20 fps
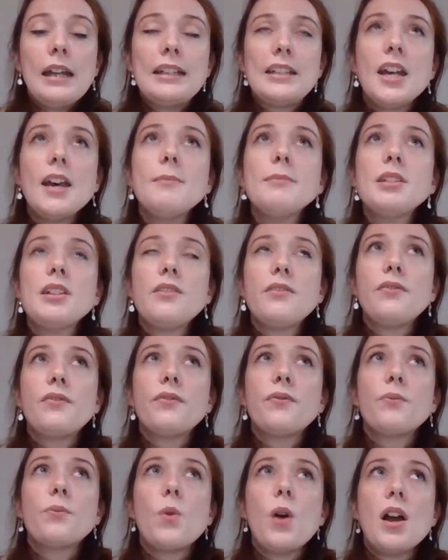terms of
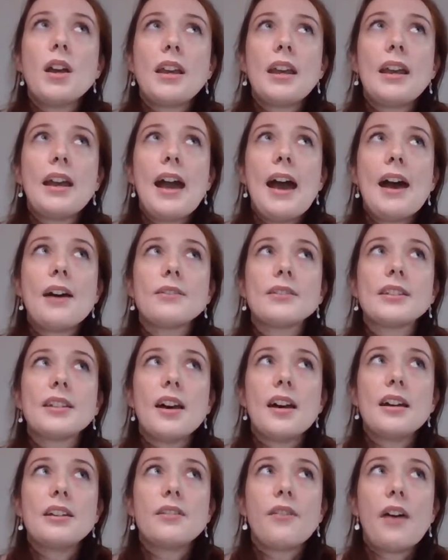working
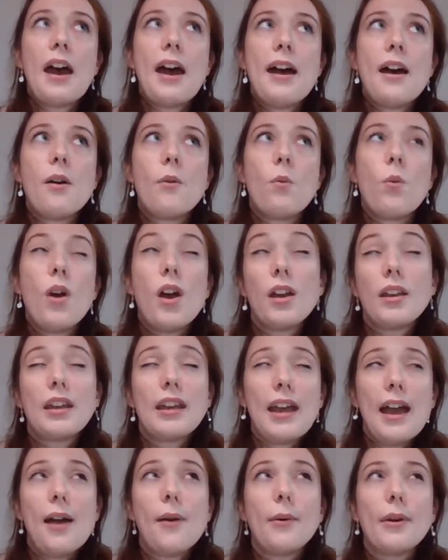outside of
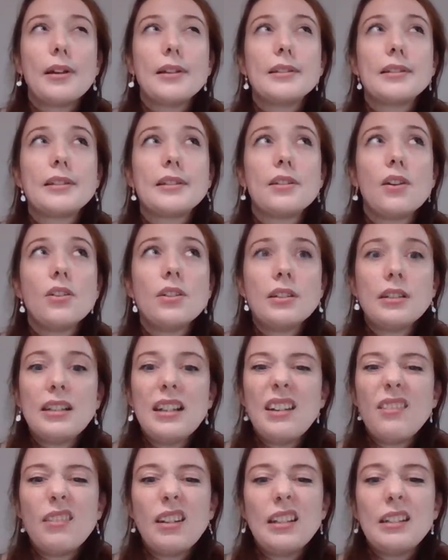working hours,
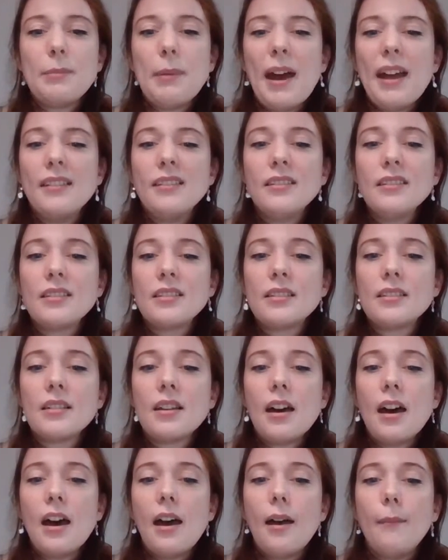honestly, it really depends.
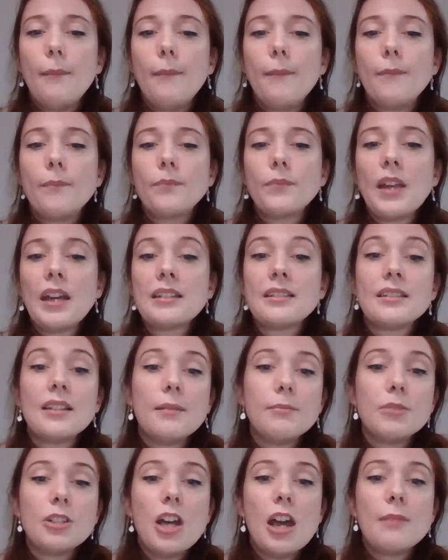At
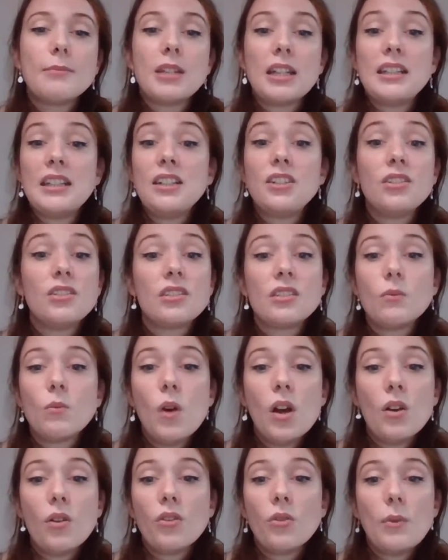some times I did do some
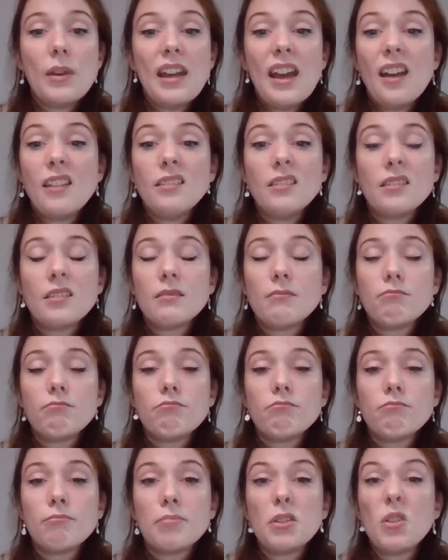work on the weekends,
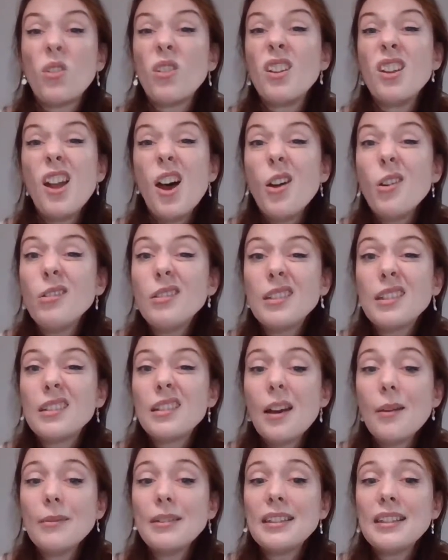but not loads,
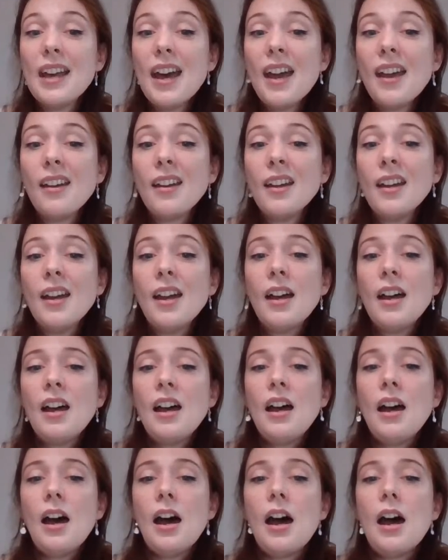I would say.
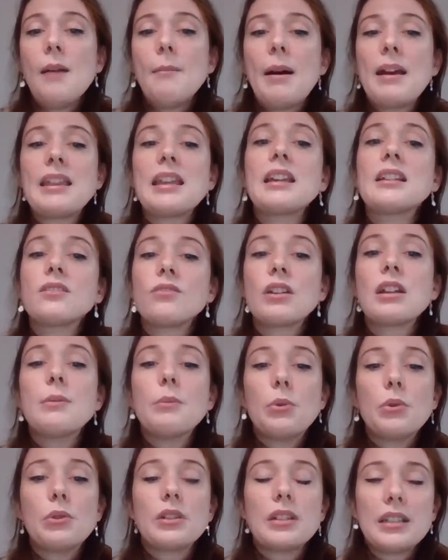I think it's really
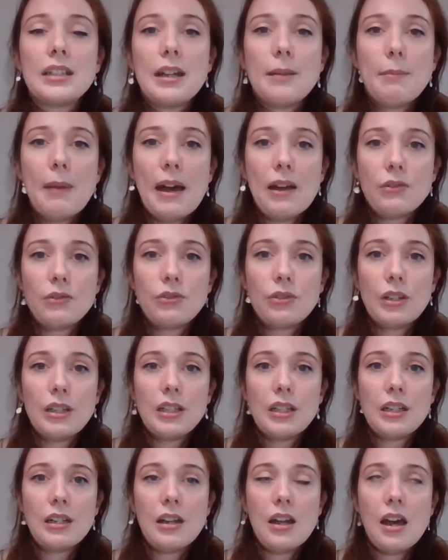important to stay boundaried,
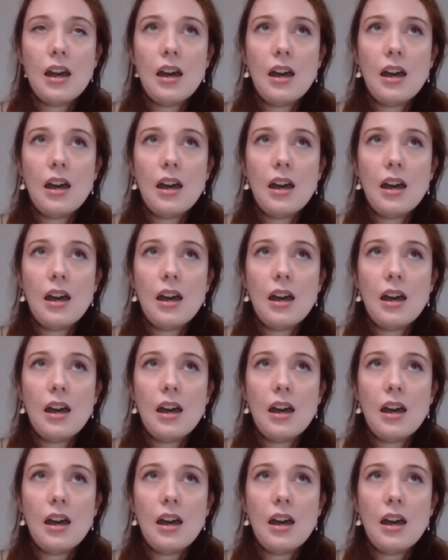and